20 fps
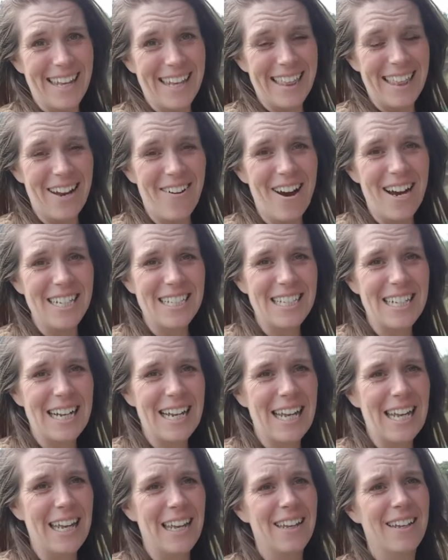They're
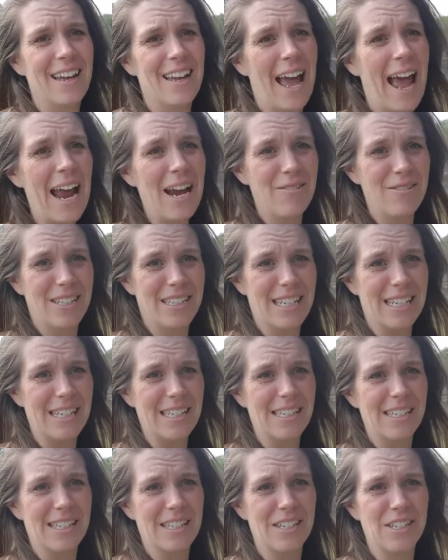actually
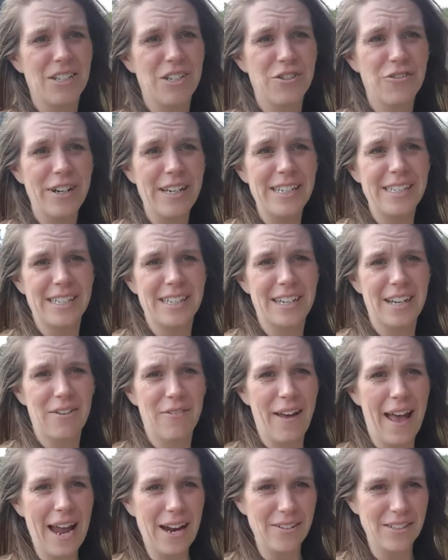houses, a street of
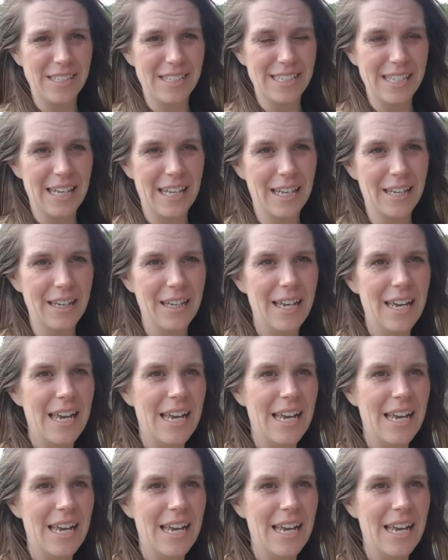houses here